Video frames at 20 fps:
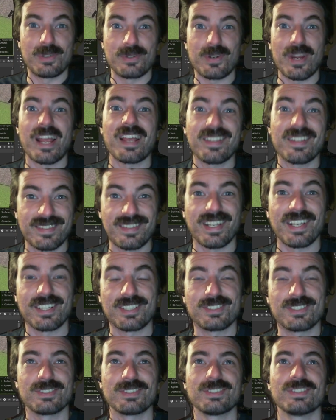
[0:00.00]
grass
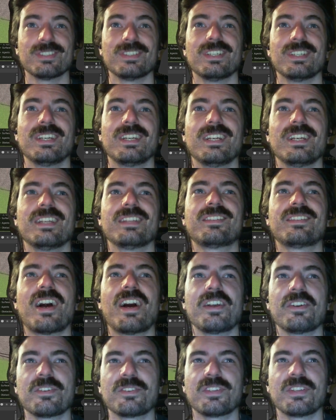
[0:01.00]
texture,
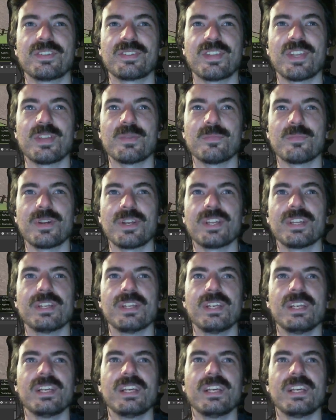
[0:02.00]
tiled the same way.